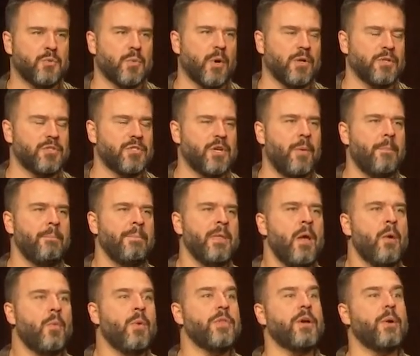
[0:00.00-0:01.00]
world. So
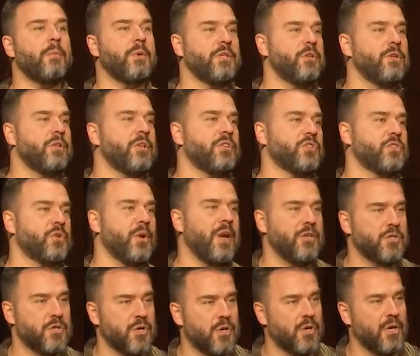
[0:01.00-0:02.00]
we thought we'd do this
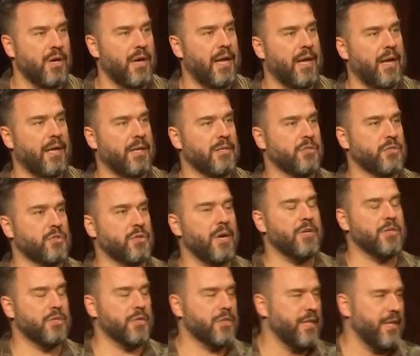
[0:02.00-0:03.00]
Stranger
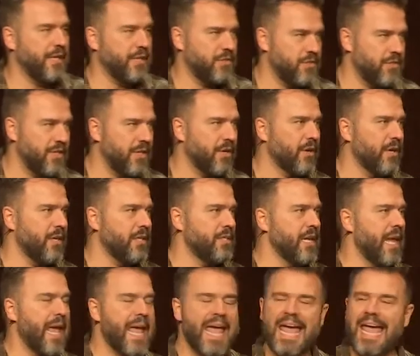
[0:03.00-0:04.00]
Things series.
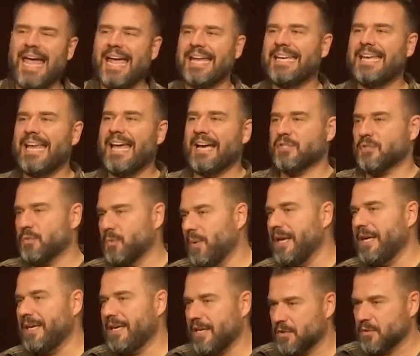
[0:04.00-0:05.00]
And next
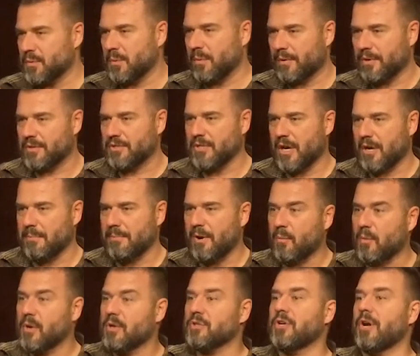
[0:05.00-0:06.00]
week, here's what we're going to talk
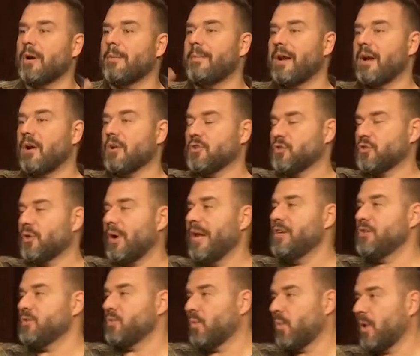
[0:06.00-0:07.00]
about. We're going to talk about our
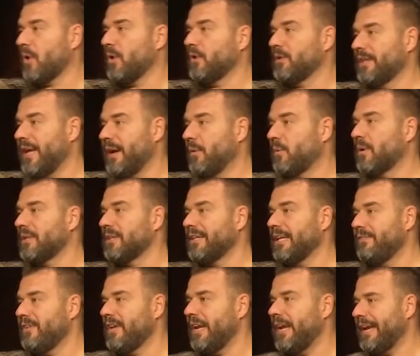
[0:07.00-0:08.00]
strange world that we're
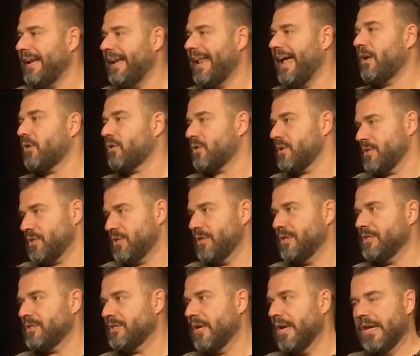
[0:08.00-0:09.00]
living in and how
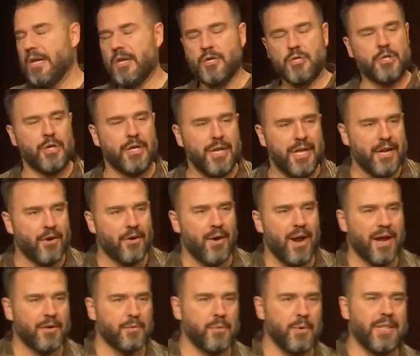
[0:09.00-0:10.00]
Christians should
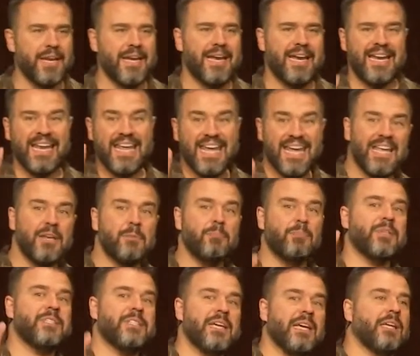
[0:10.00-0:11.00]
interact with it. And in
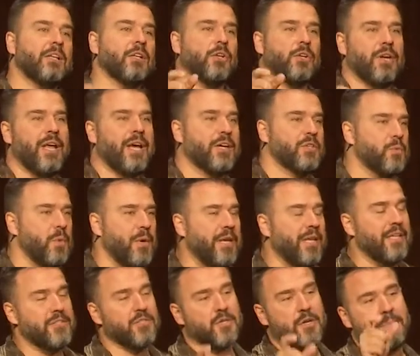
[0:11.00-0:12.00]
particular next week,
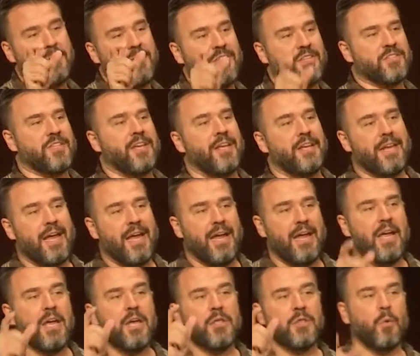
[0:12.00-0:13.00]
that's going to be the Sunday,
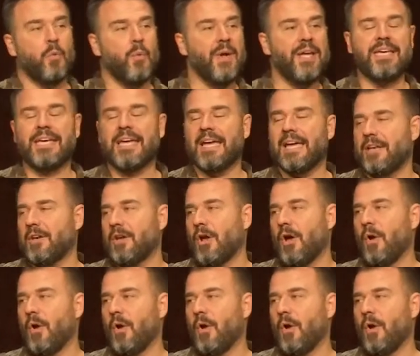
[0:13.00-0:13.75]
the weekend,